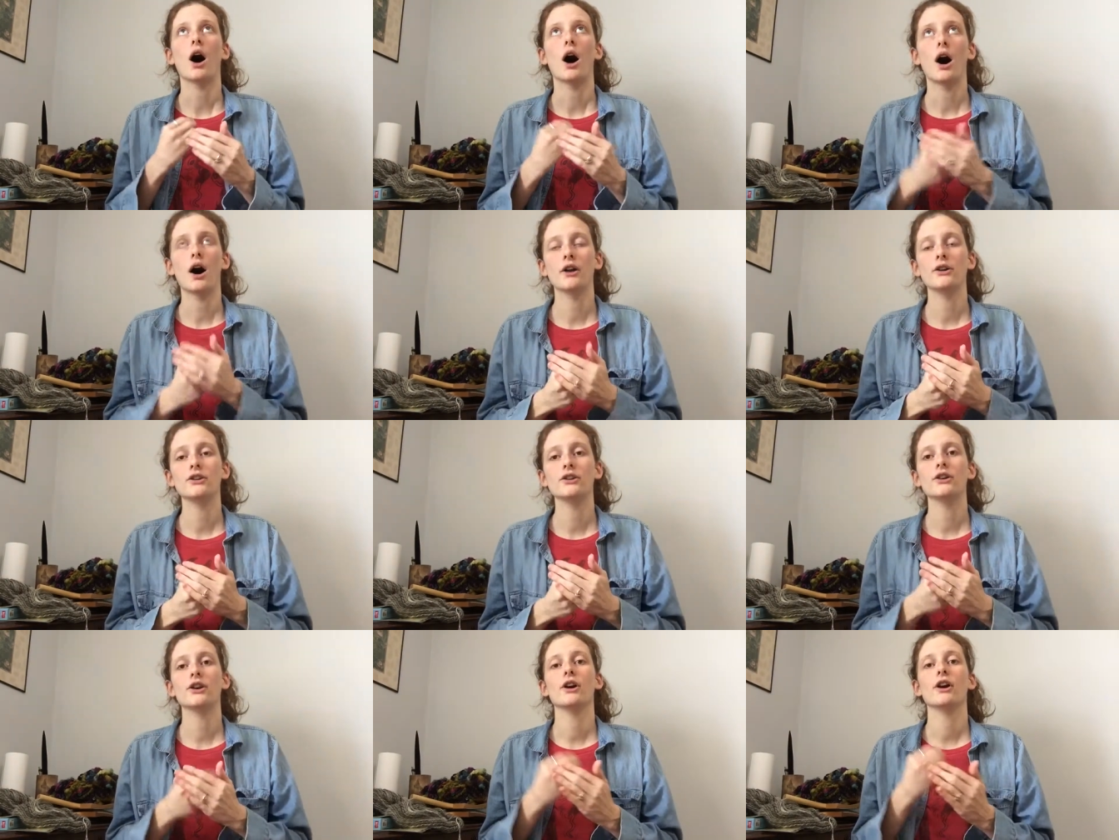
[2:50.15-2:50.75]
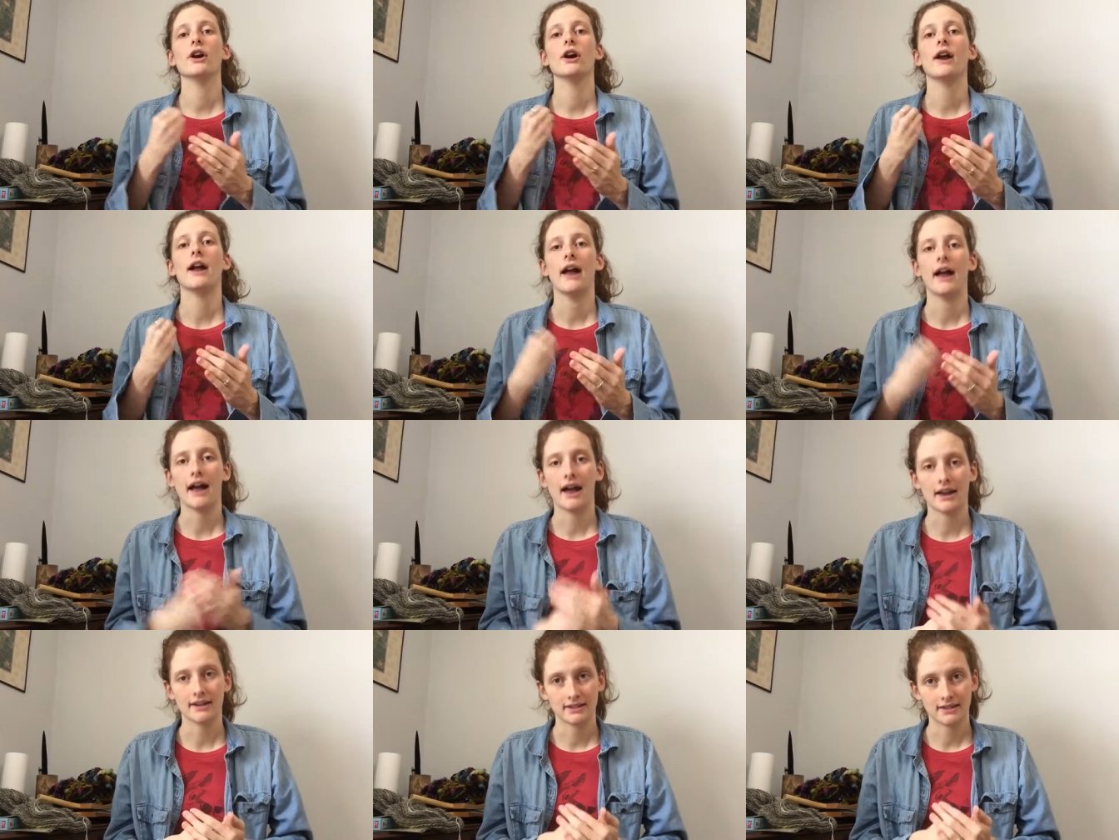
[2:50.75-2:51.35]

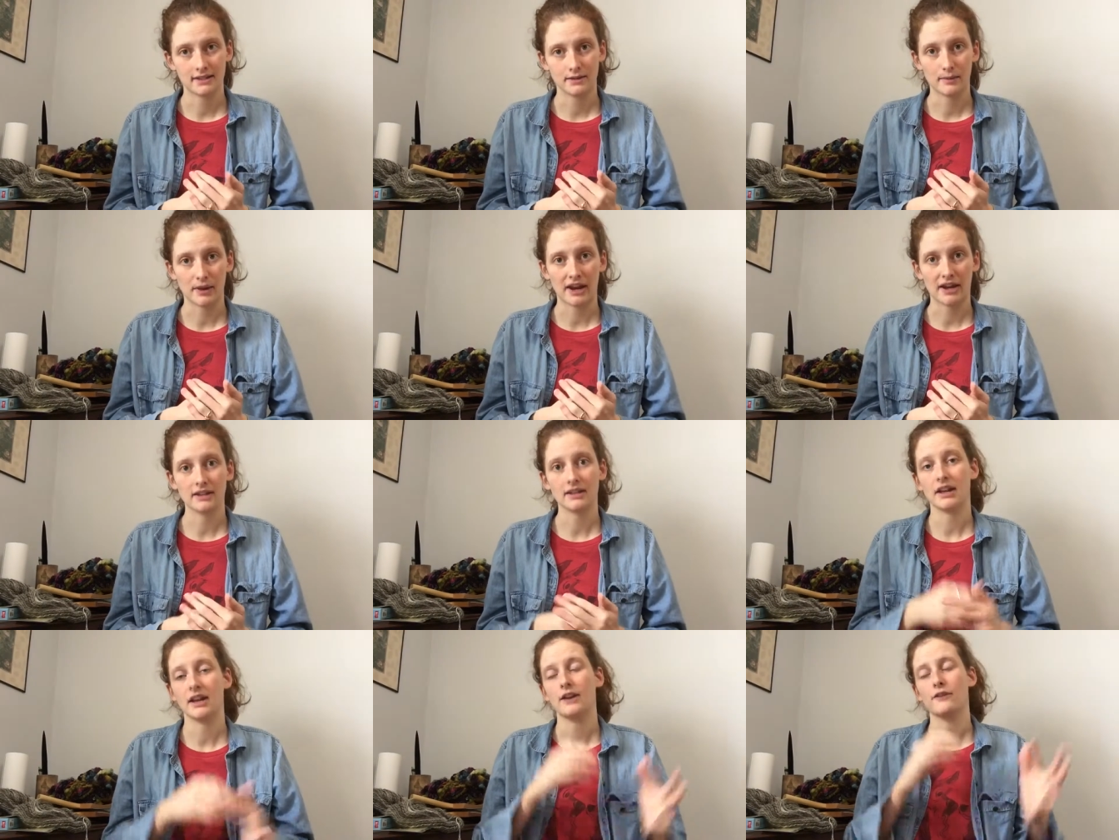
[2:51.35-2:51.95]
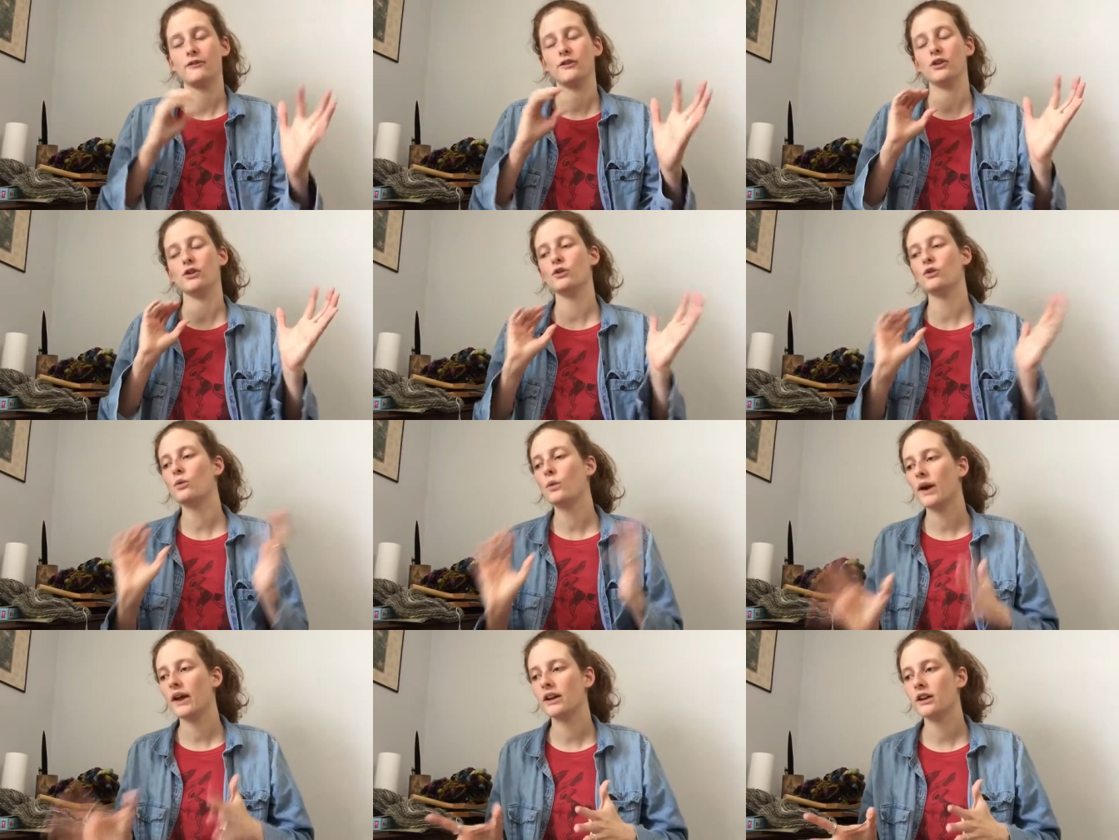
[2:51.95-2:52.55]
underestimate. If
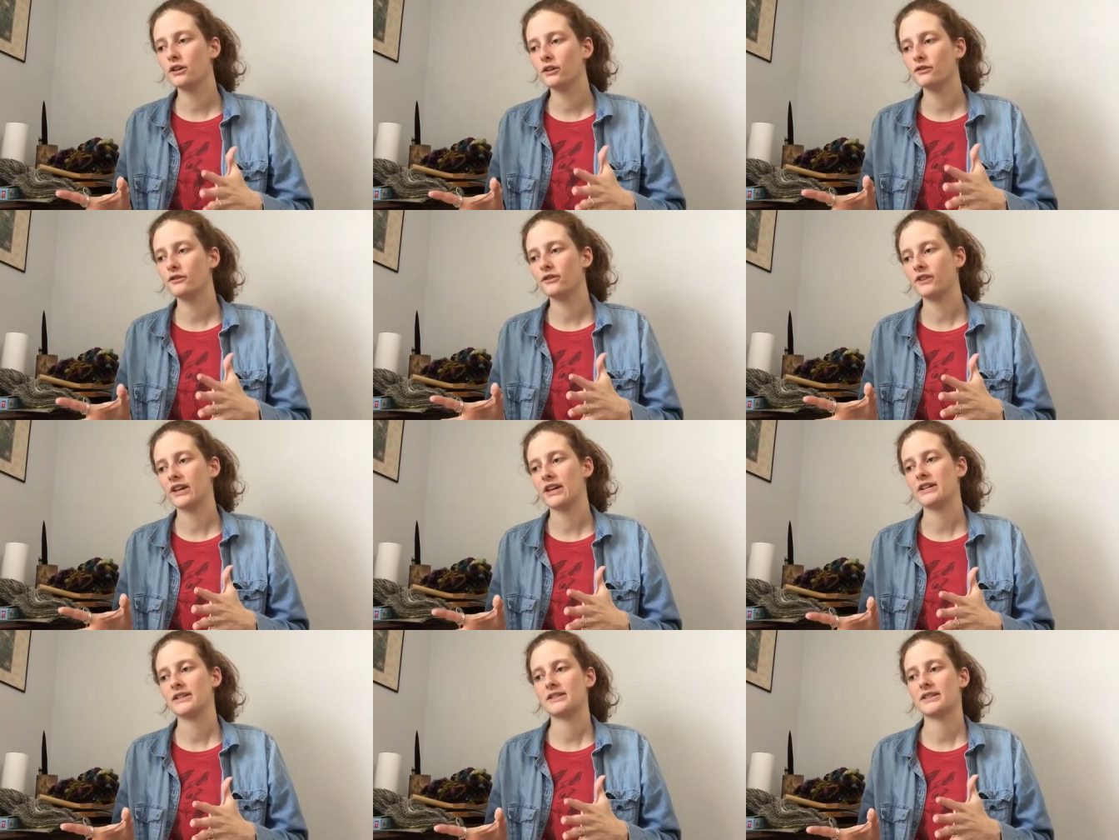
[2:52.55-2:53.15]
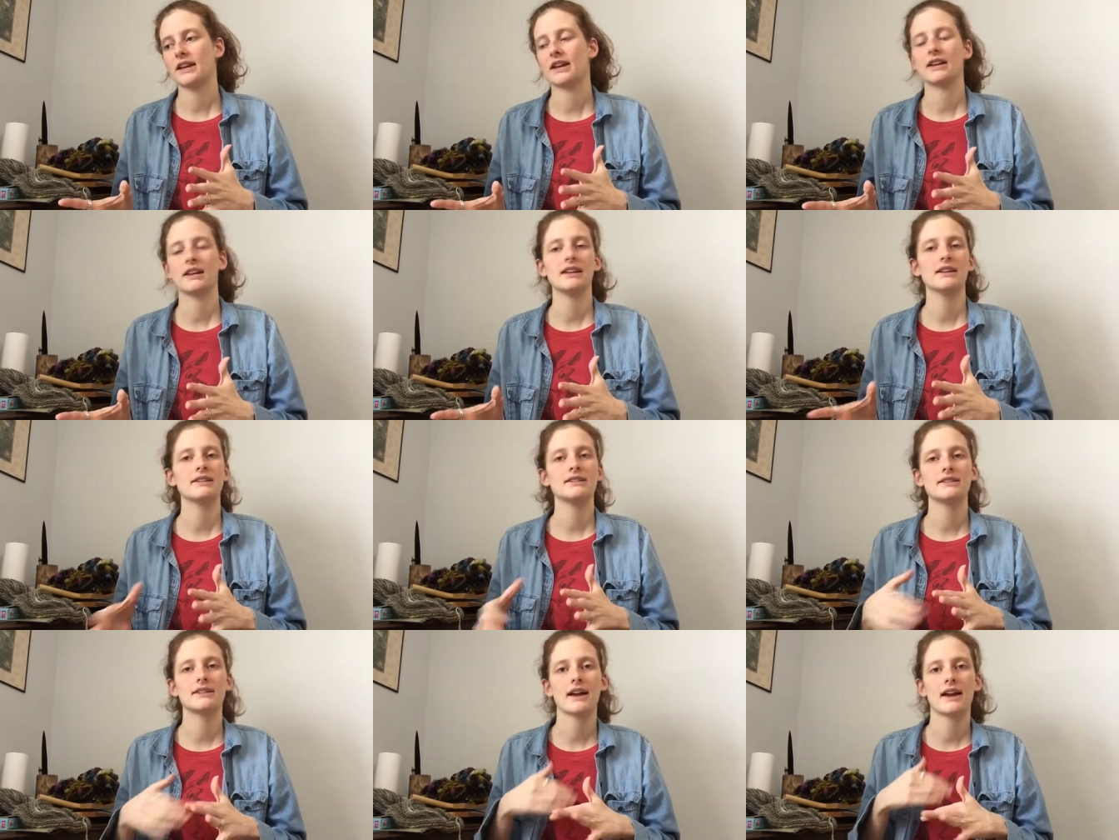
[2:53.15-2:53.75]
you weigh your fleece and
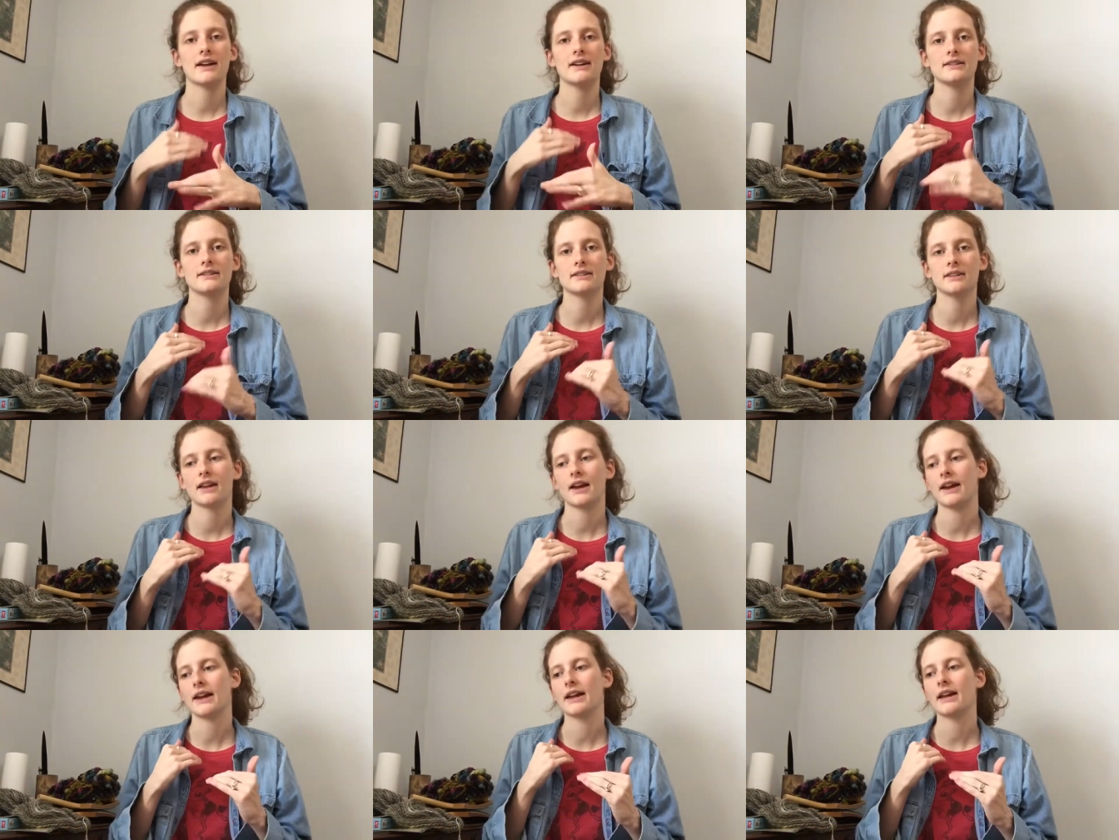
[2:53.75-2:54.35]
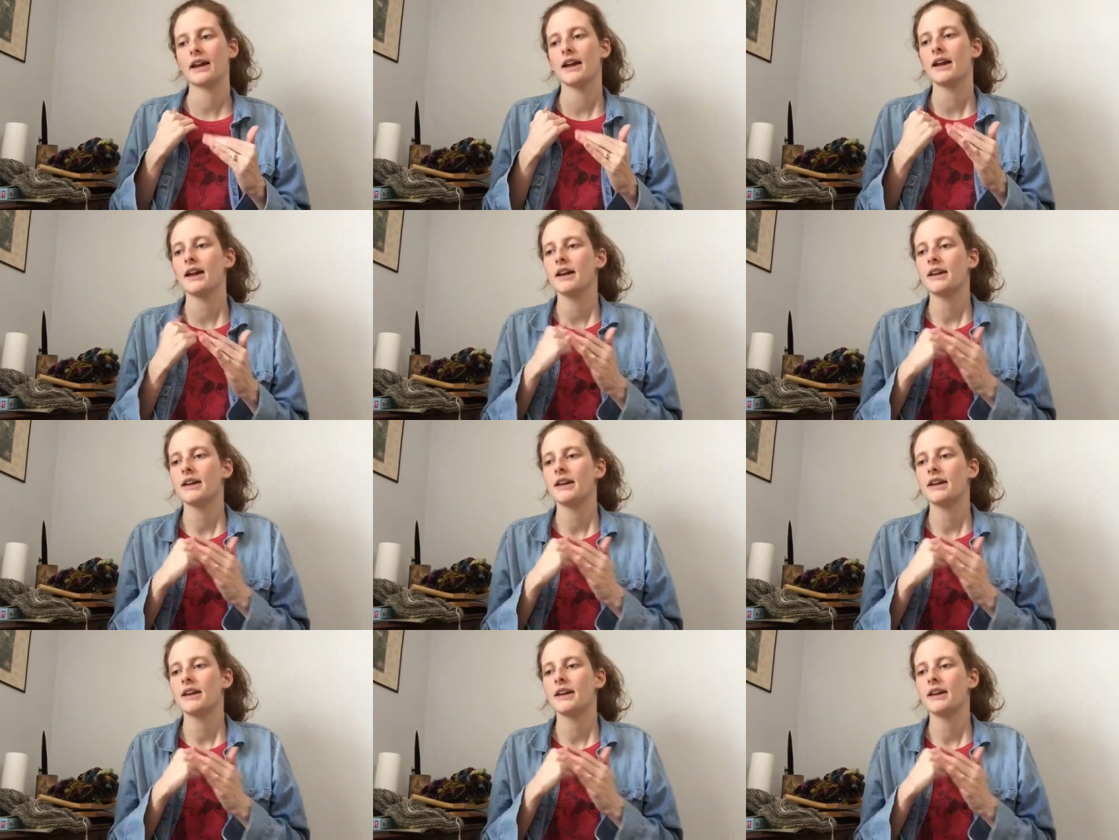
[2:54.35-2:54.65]
it says like